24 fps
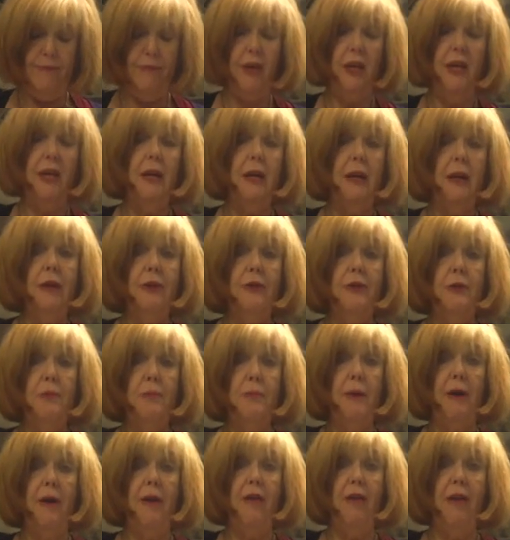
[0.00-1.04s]
England
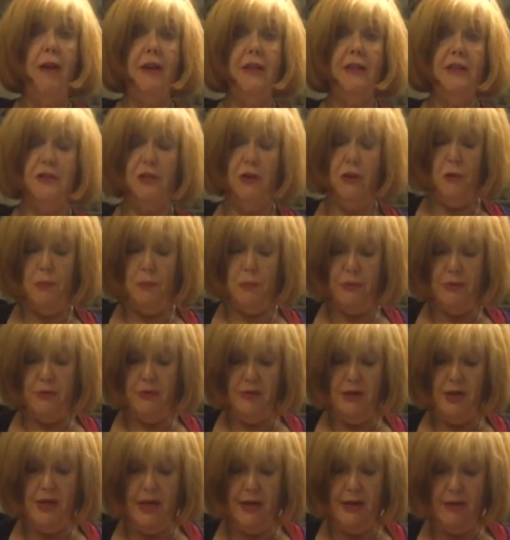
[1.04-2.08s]
apparently is
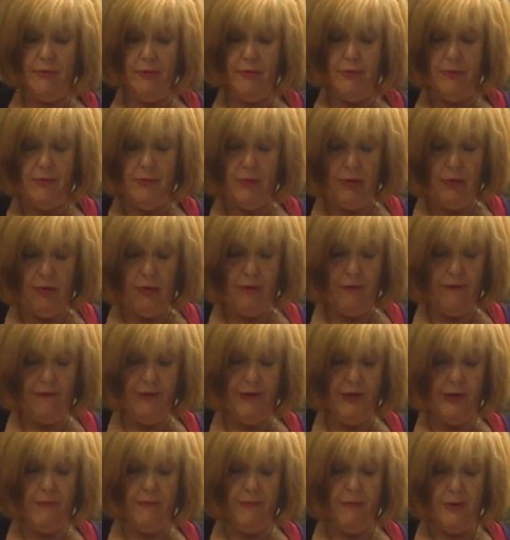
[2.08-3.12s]
open now, a lot of
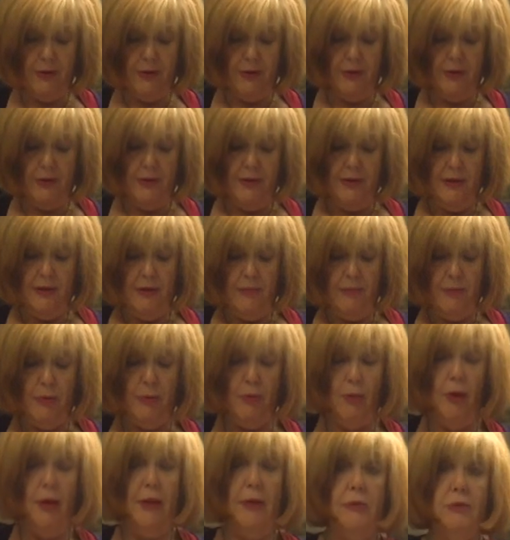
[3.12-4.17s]
it, but
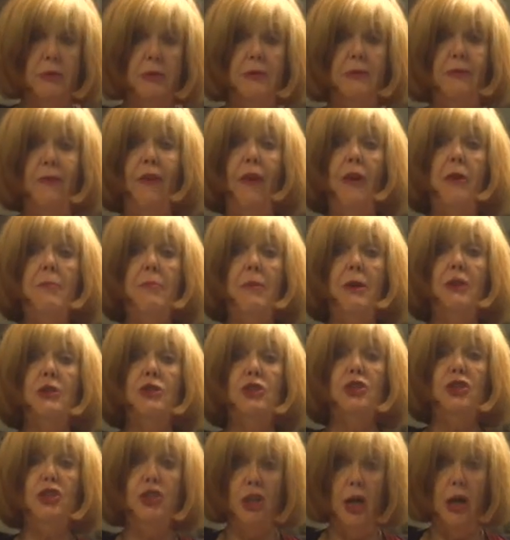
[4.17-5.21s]
Wales is very much
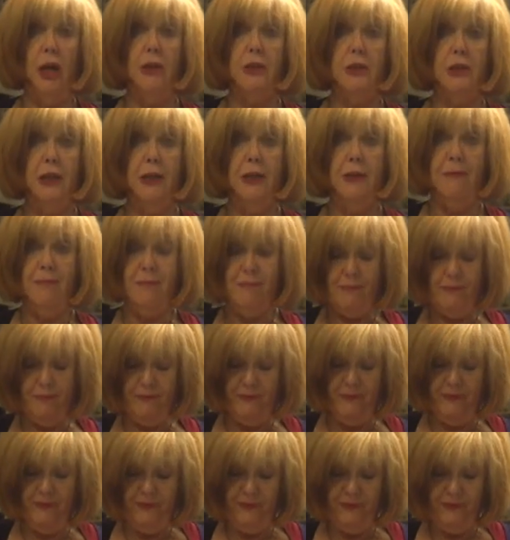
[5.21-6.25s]
shut.
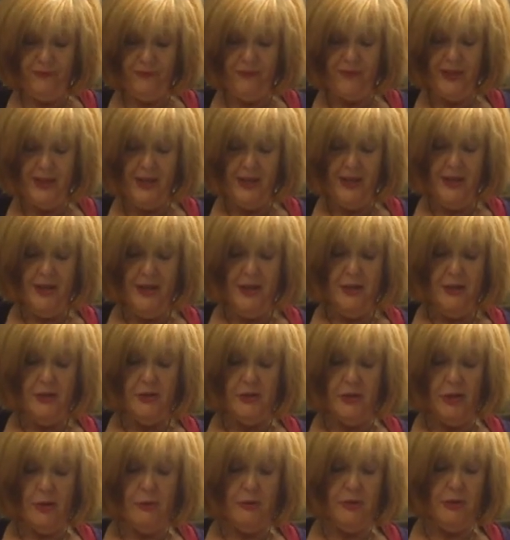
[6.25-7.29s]

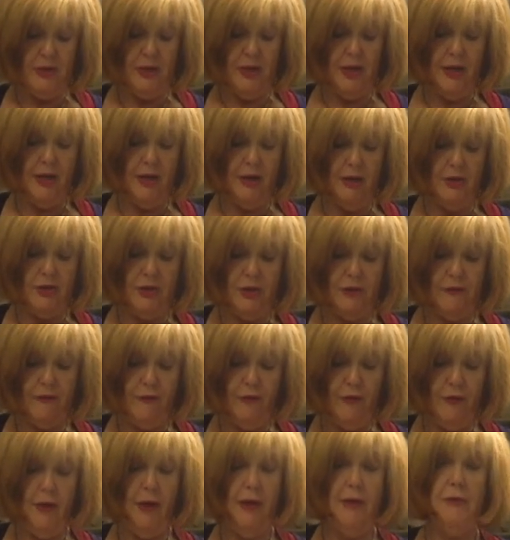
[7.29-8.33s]
So today I just
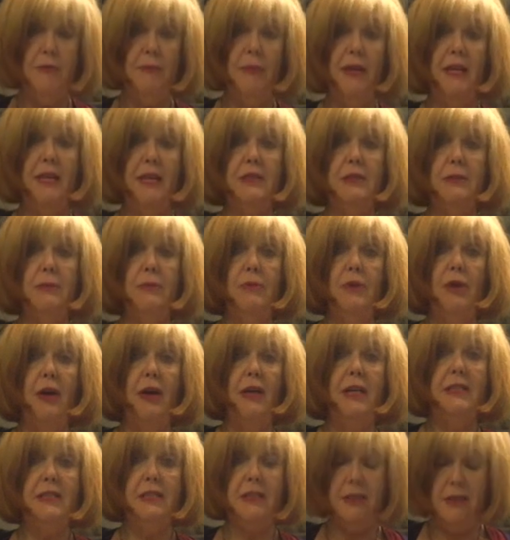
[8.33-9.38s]
thought I'd make some
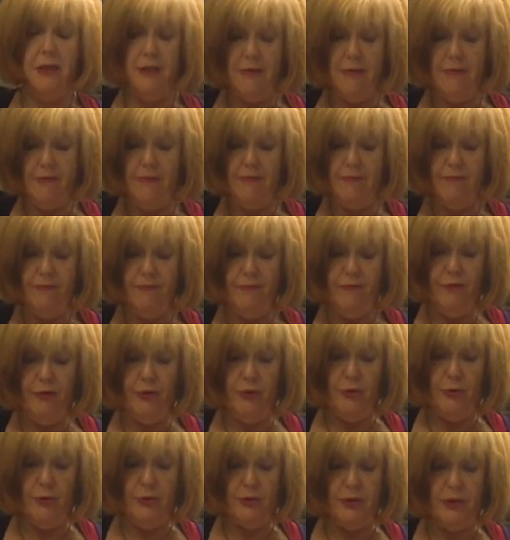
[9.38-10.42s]
nice
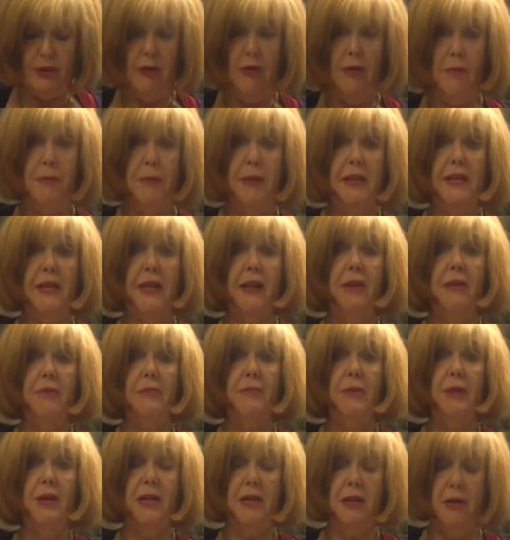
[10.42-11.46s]
food. So I've been out in
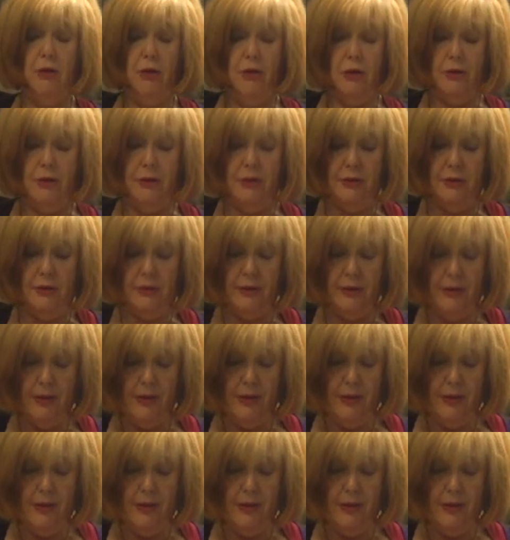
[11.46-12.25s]
my garden